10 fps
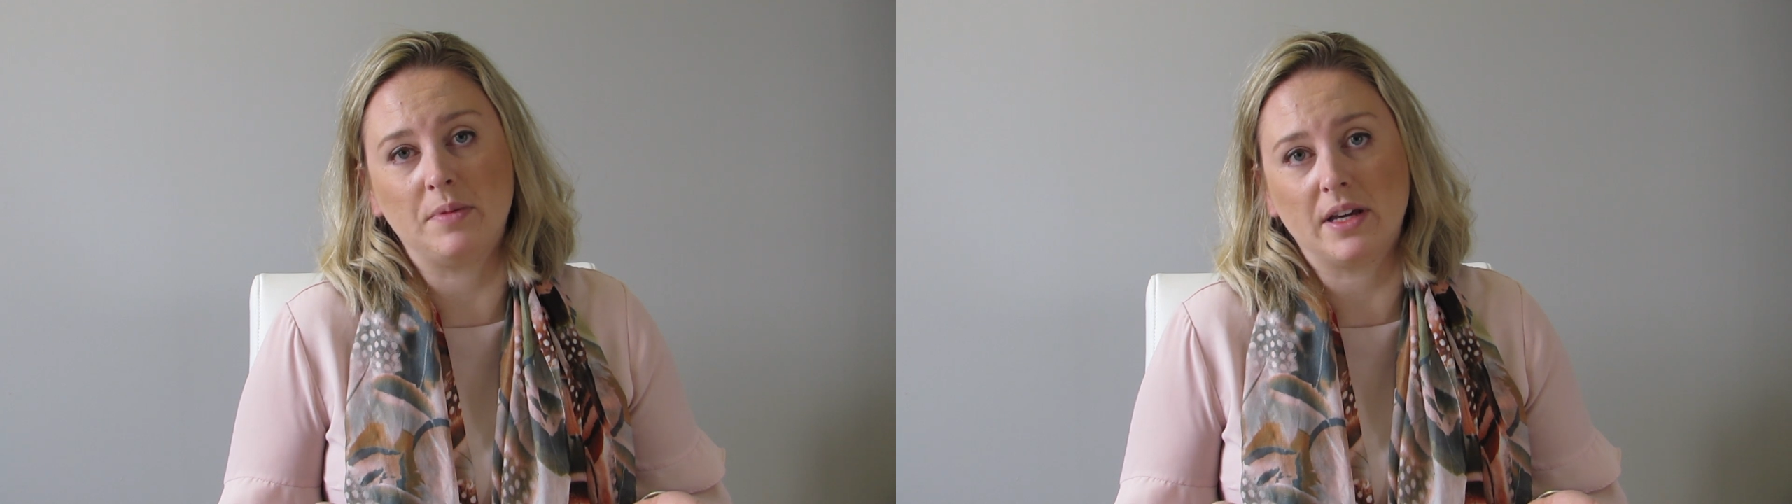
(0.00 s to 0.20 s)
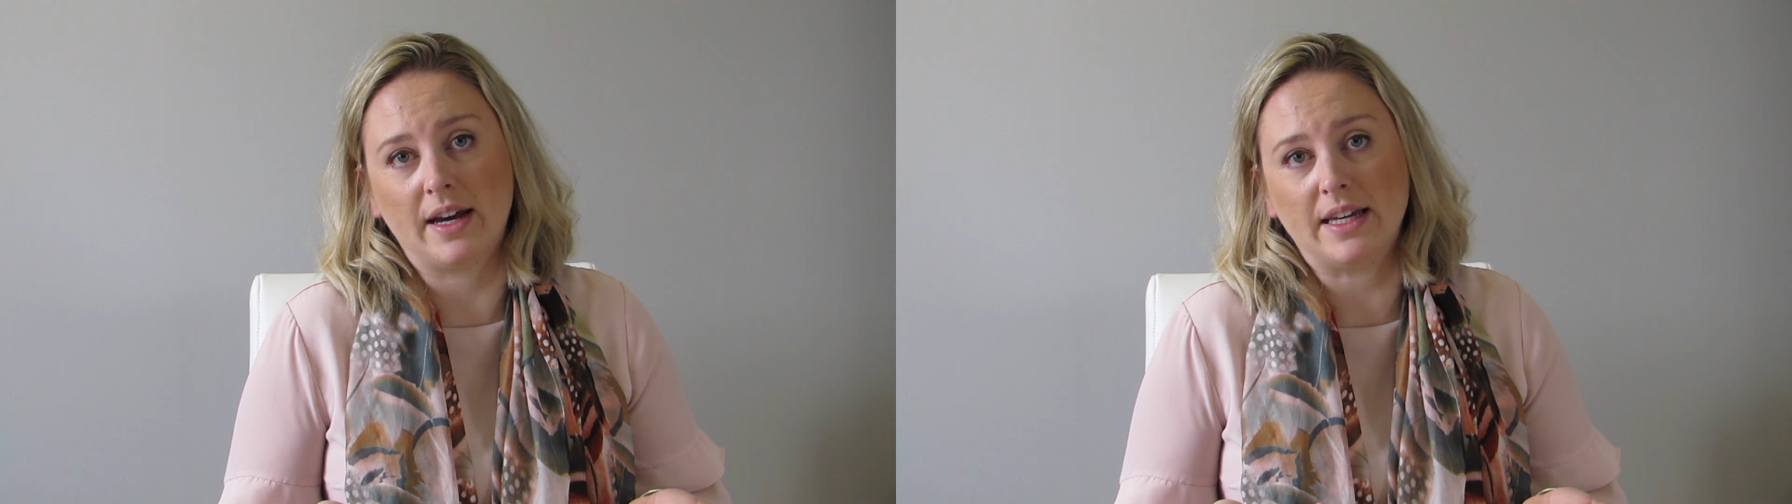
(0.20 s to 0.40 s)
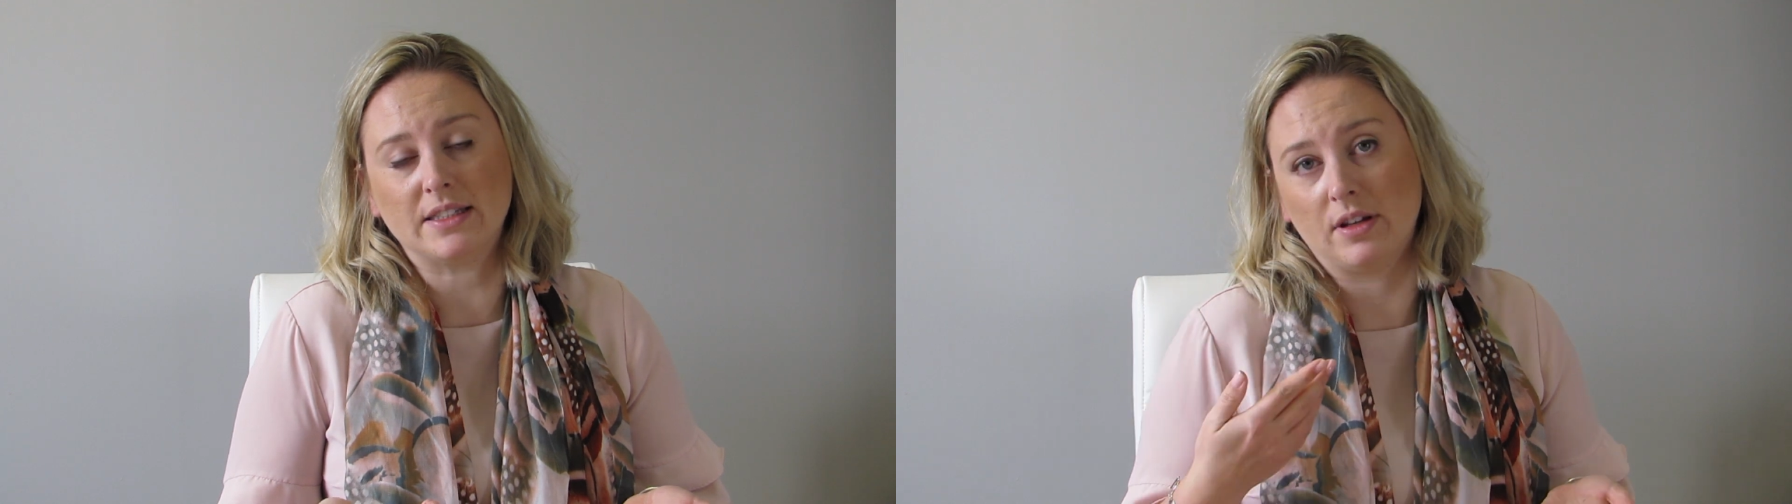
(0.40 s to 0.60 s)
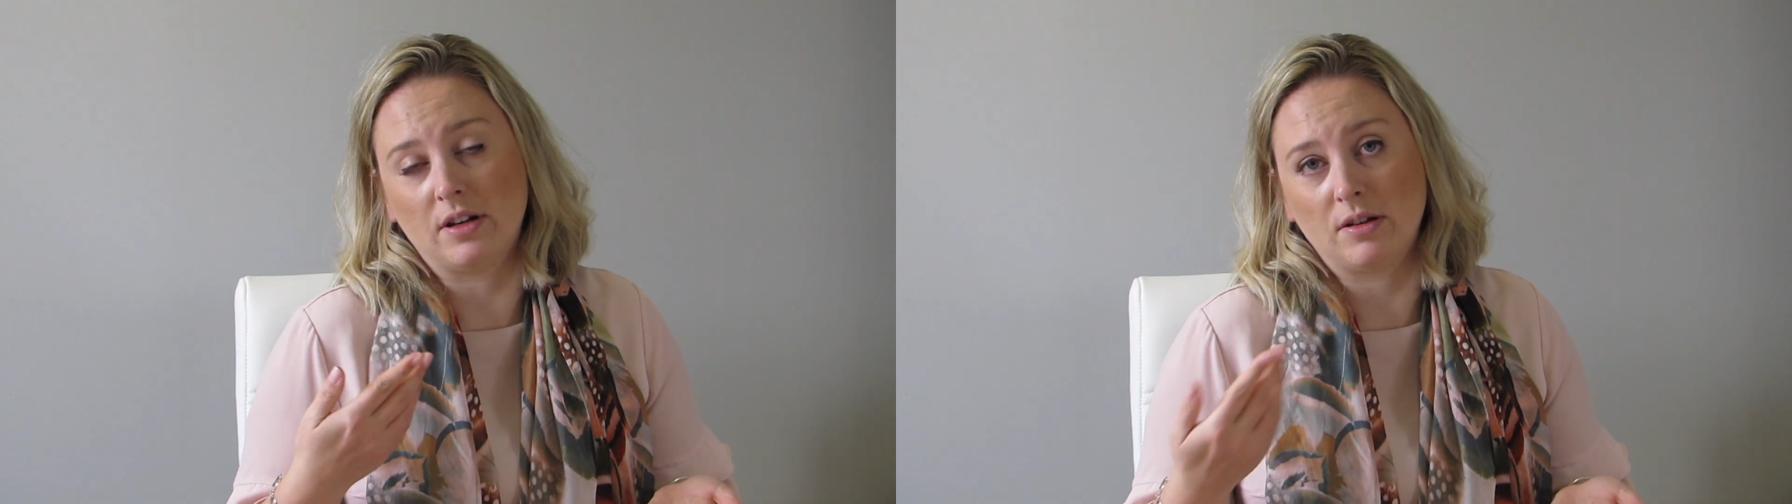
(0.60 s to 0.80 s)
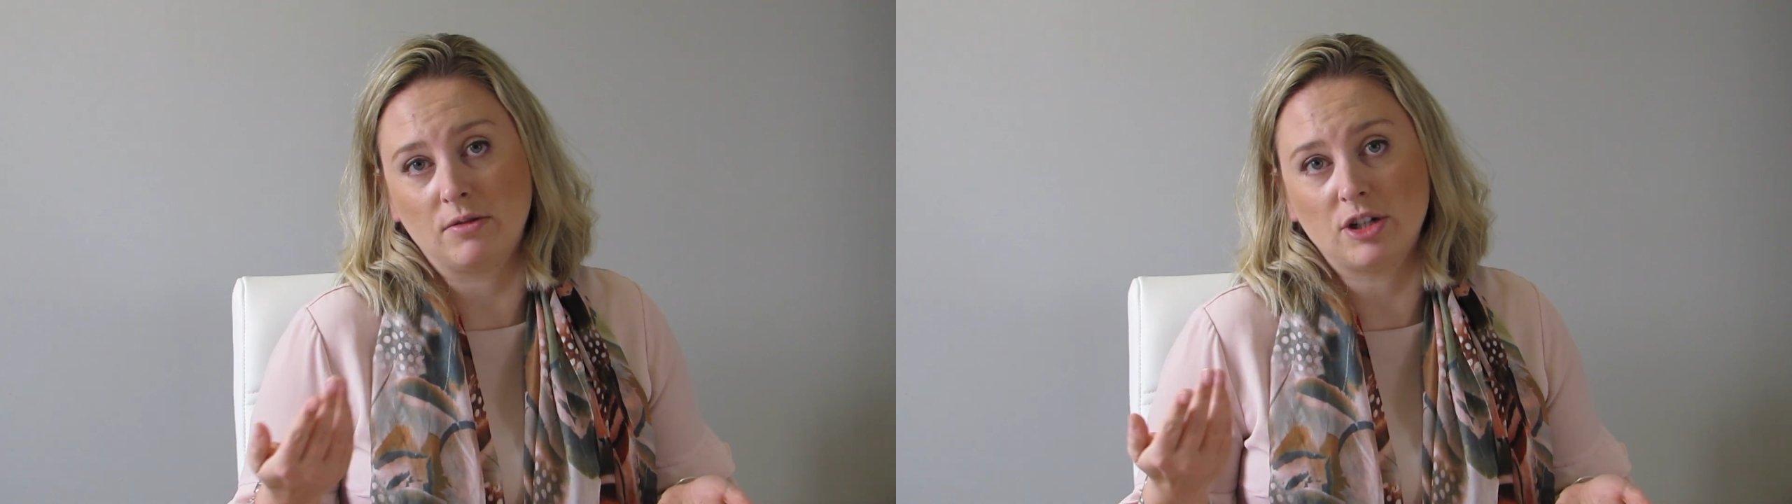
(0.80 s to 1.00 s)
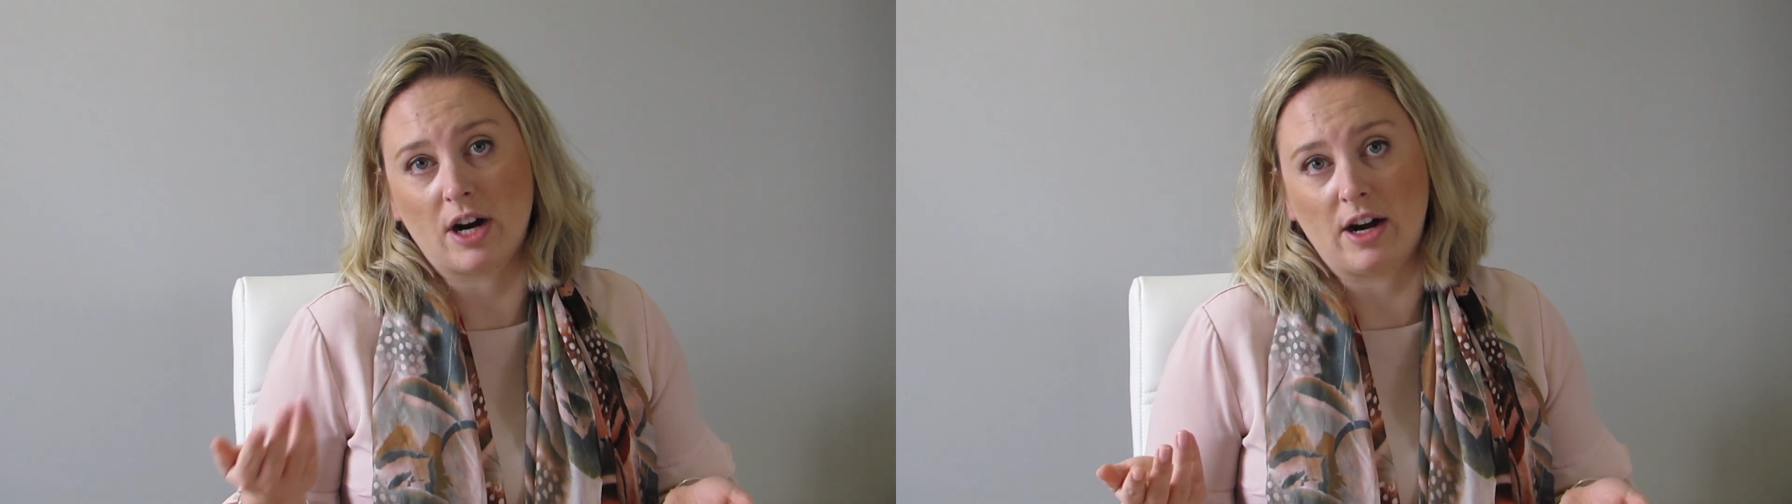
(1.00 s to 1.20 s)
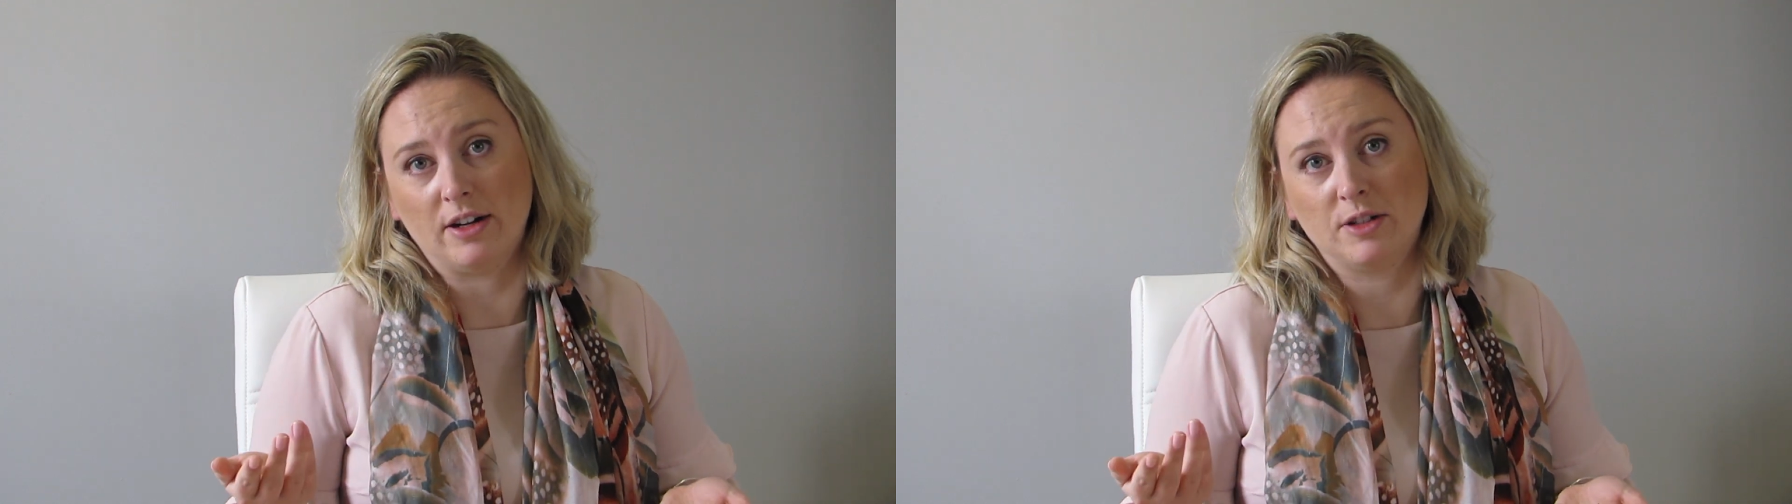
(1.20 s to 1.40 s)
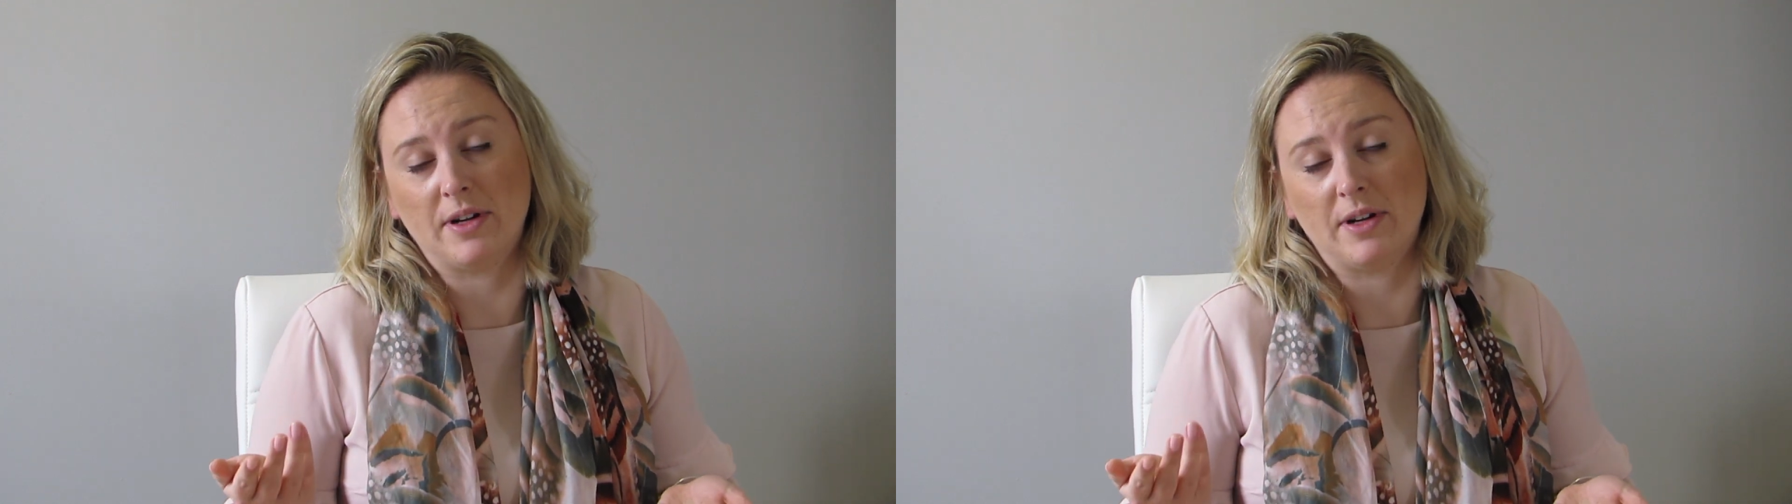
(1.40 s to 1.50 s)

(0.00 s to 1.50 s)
because the new charge